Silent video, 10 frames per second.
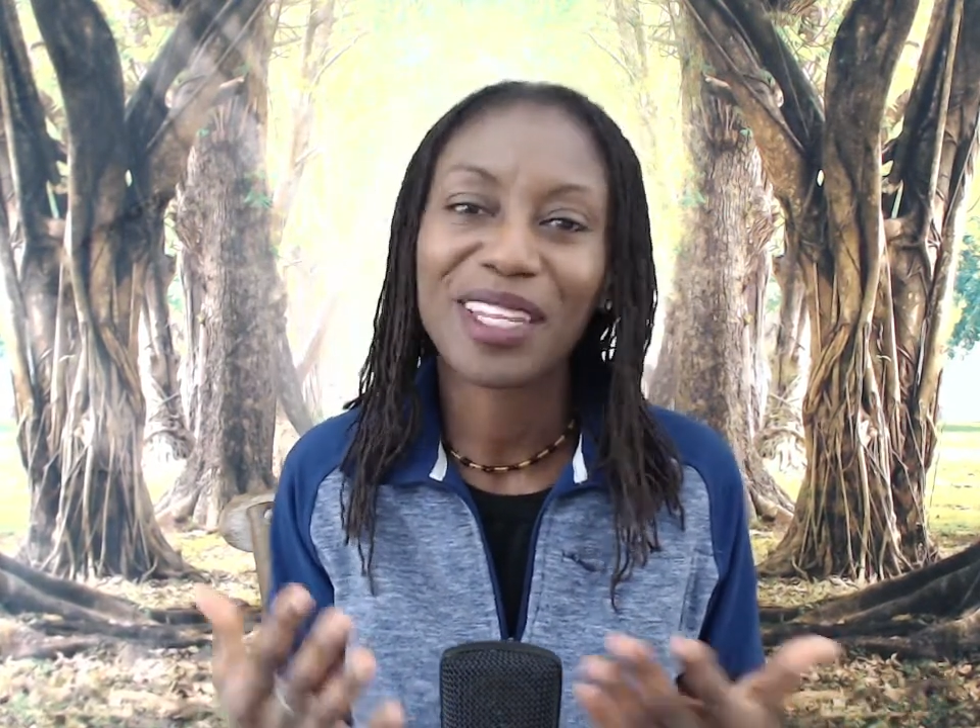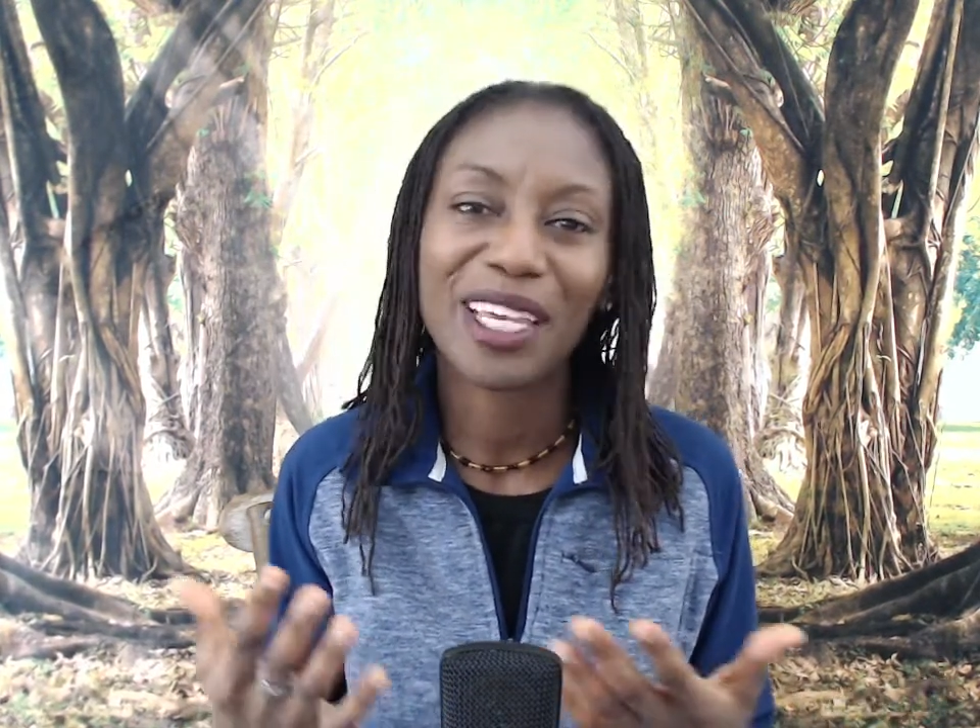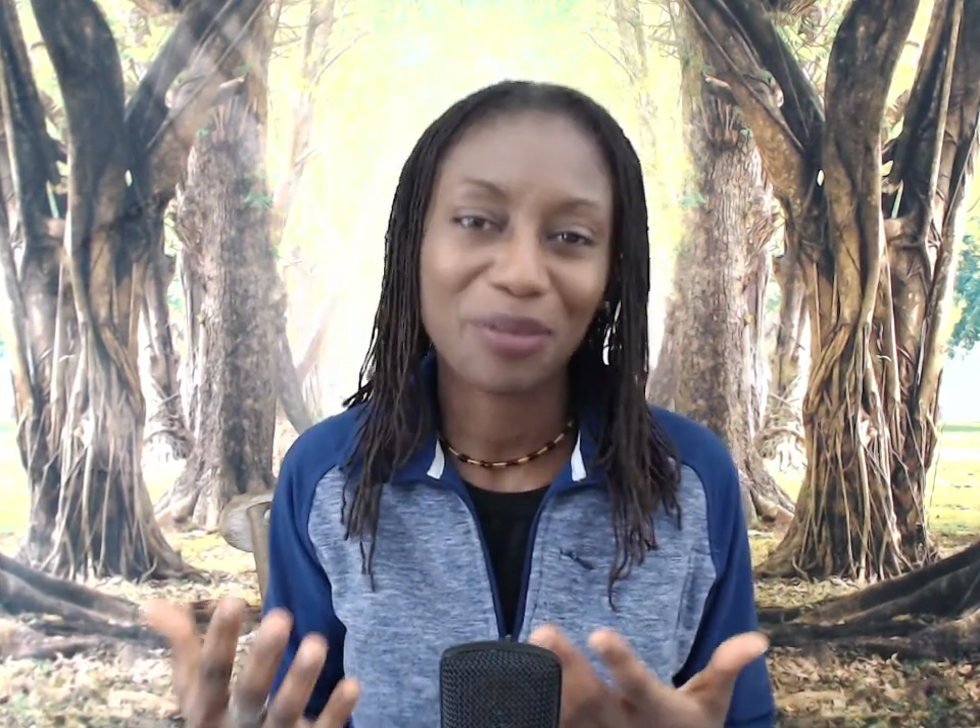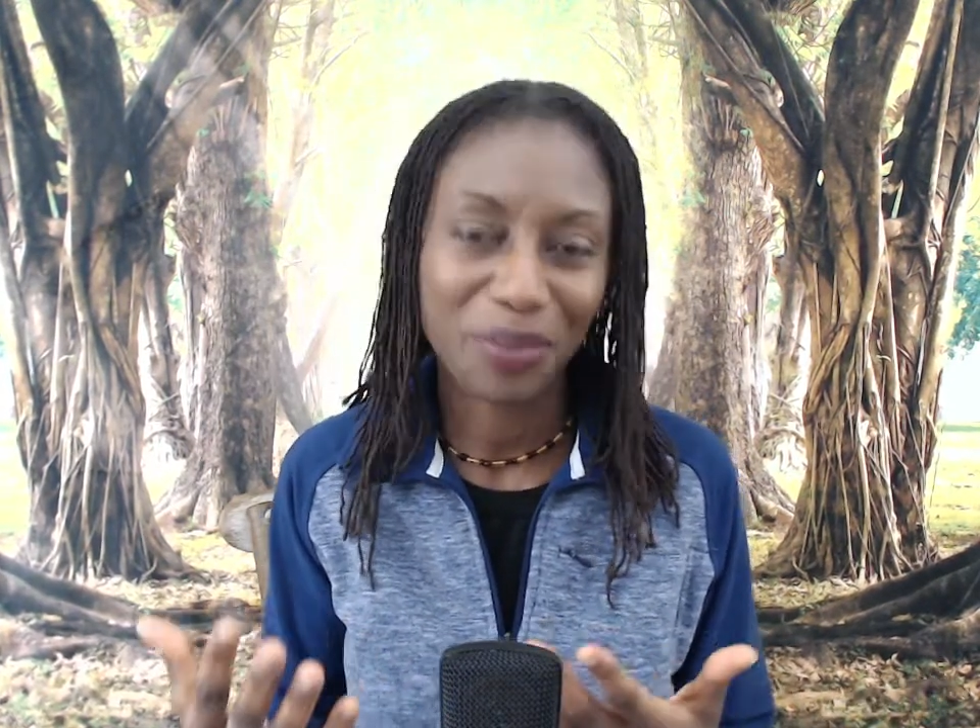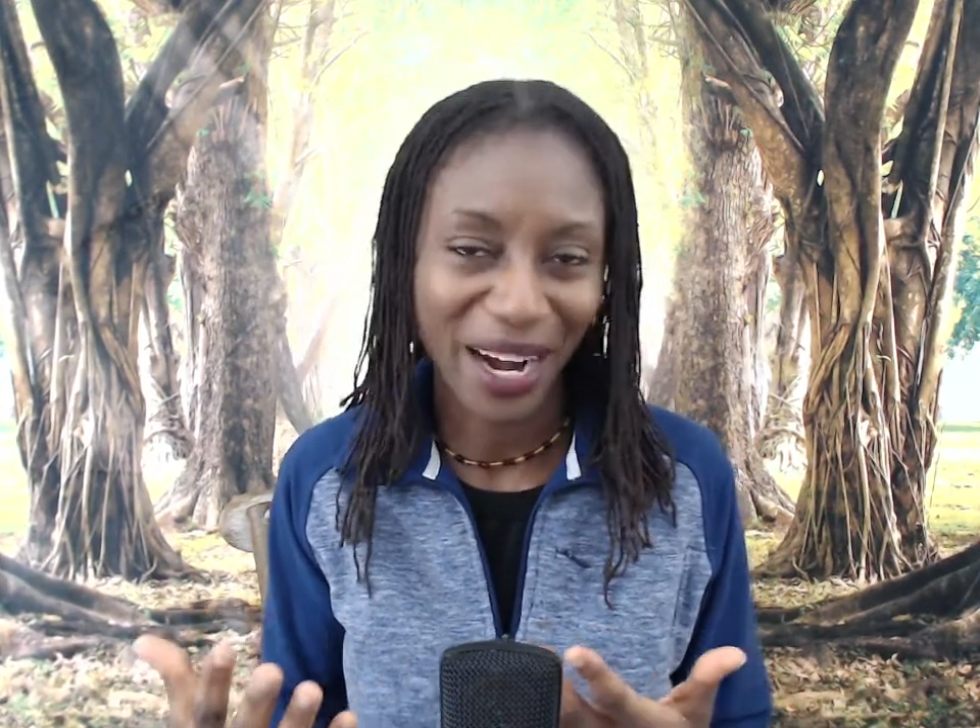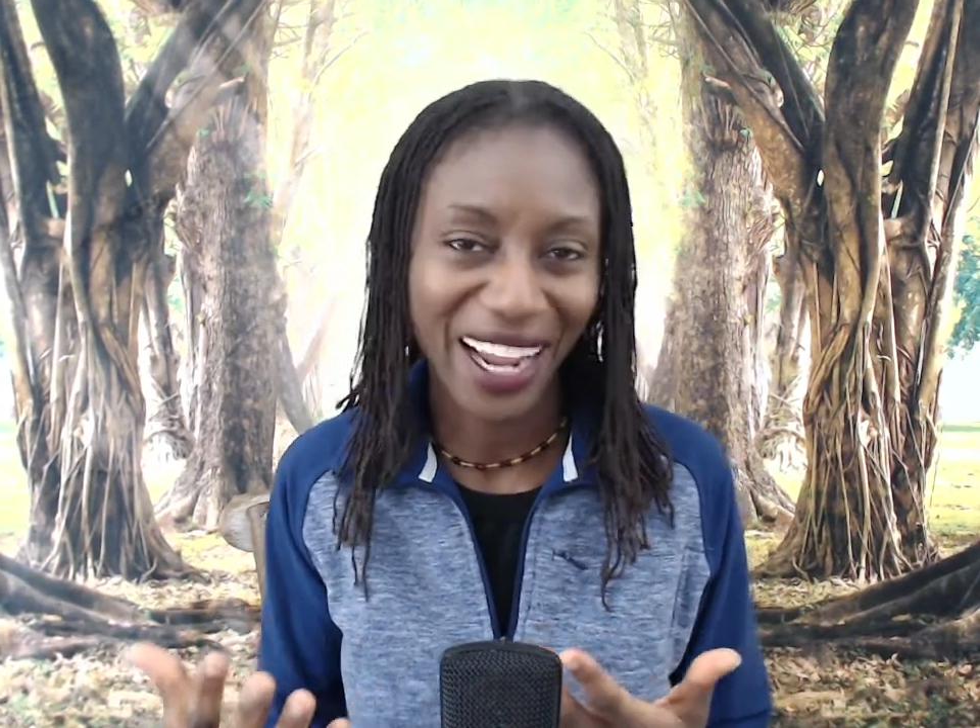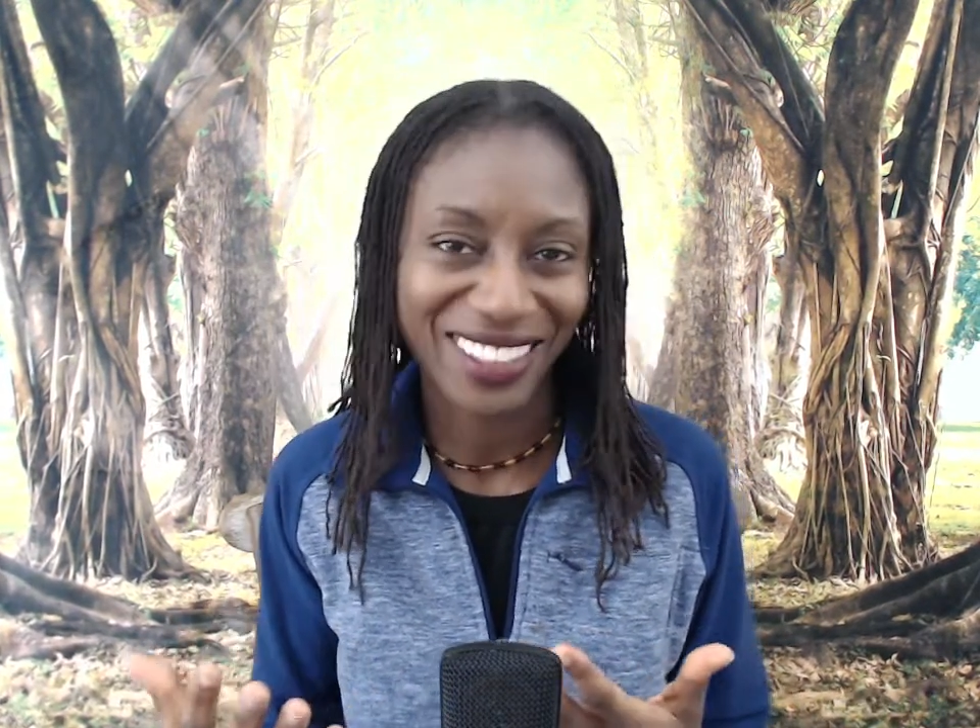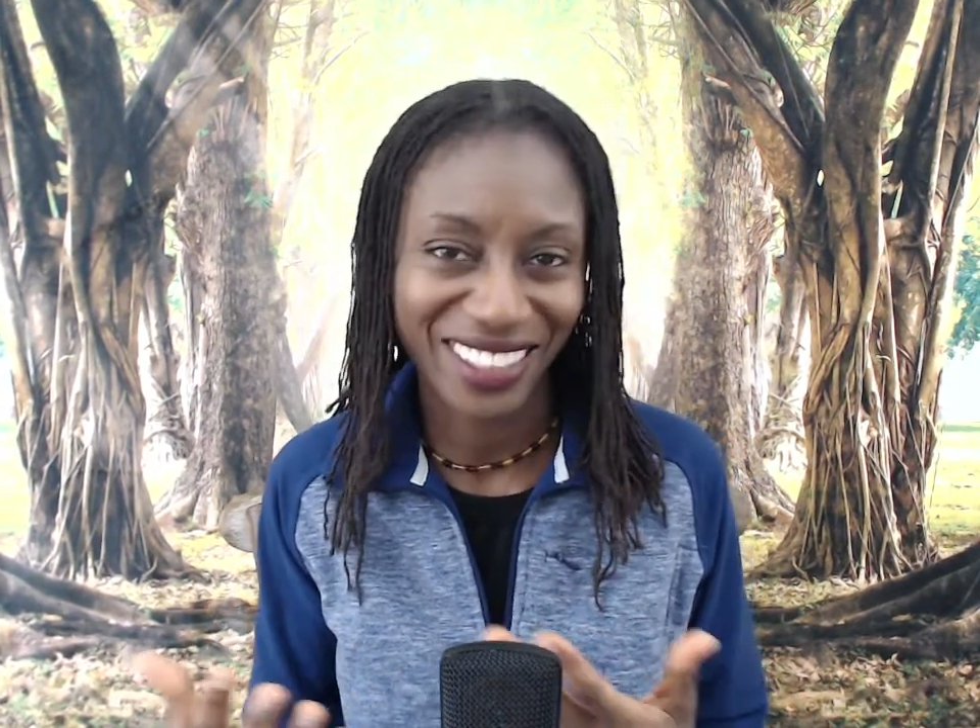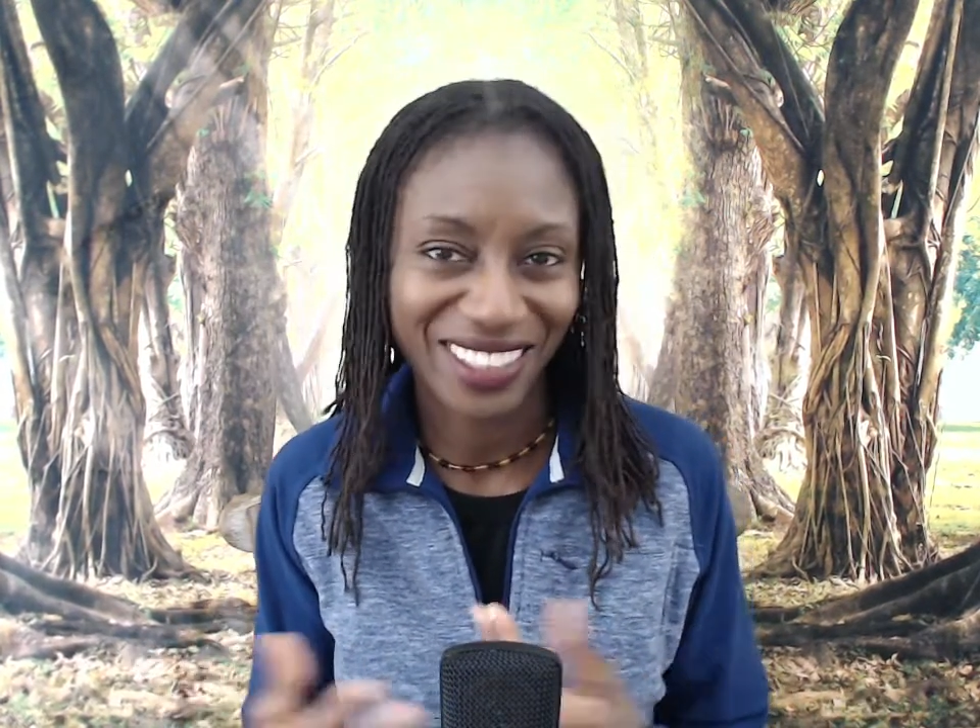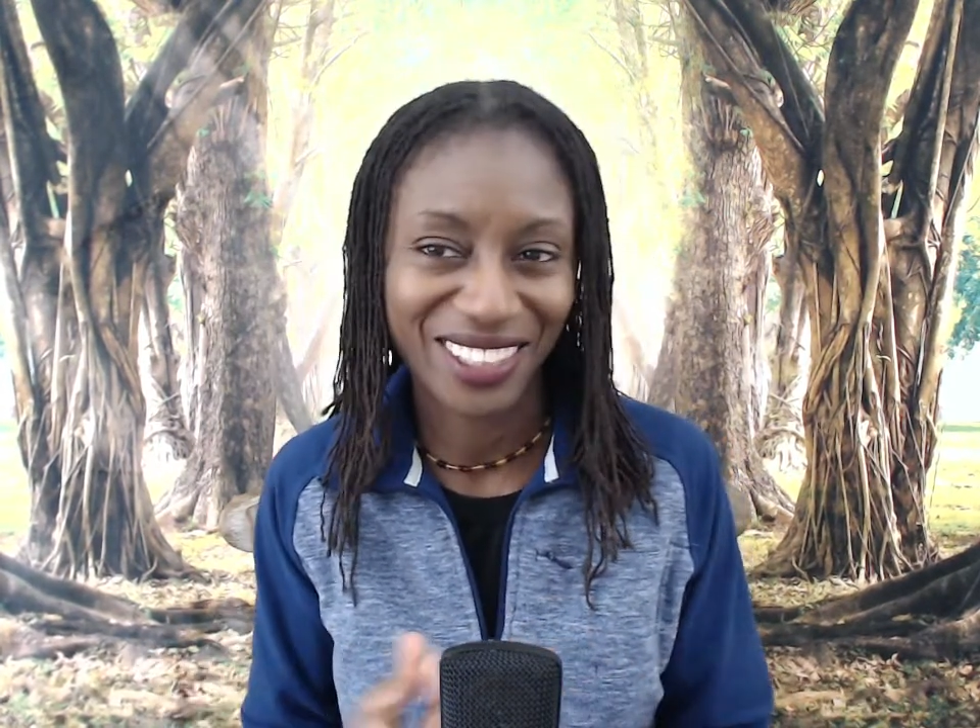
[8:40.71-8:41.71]
and
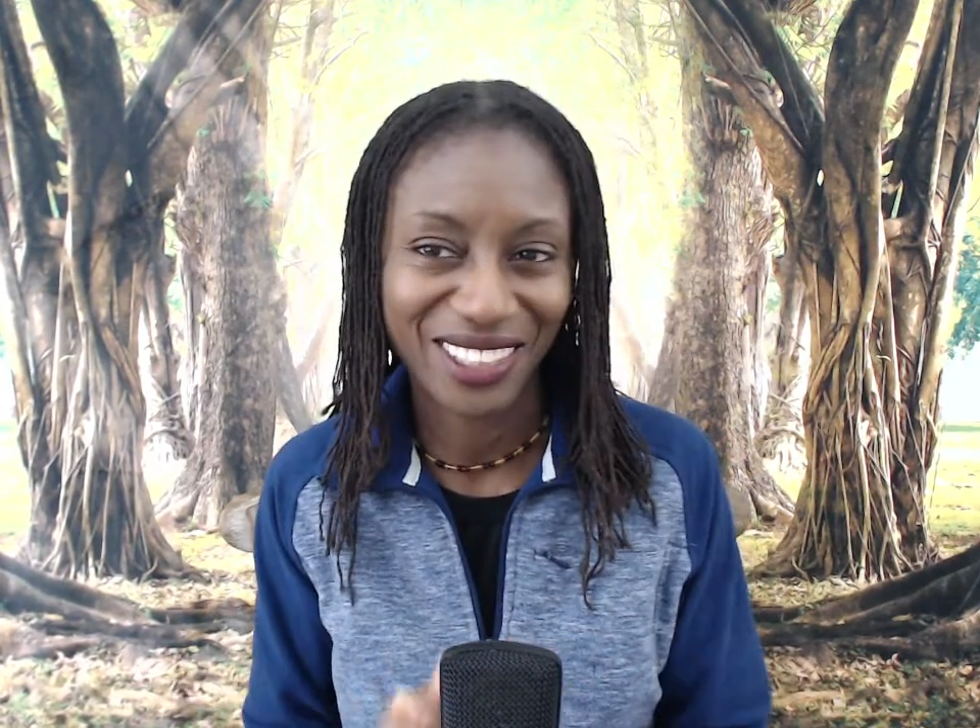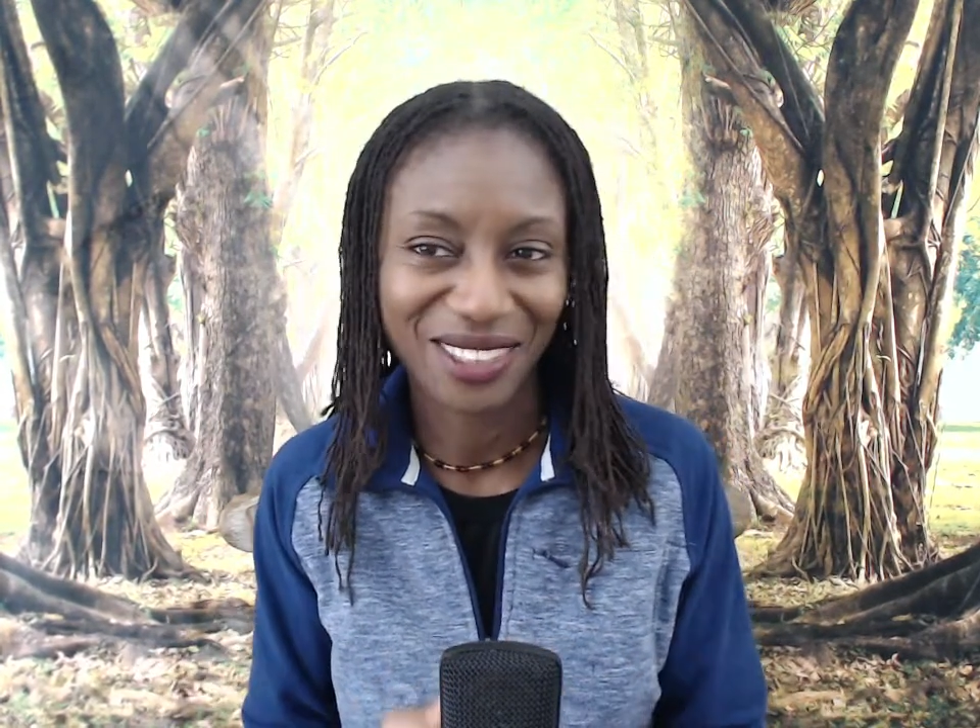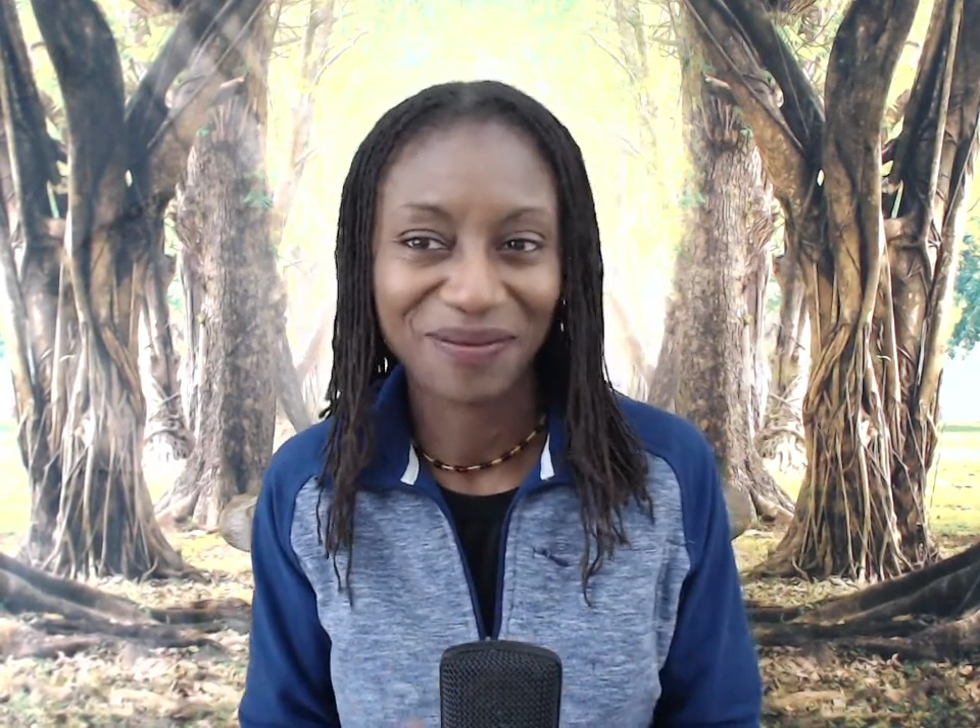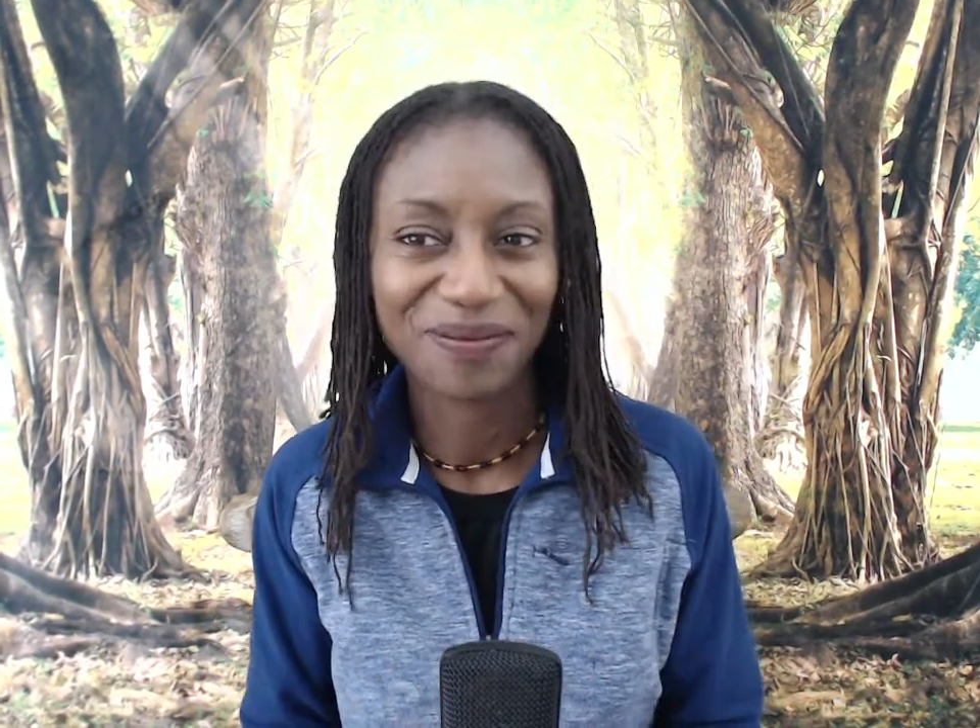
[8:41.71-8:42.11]
practice.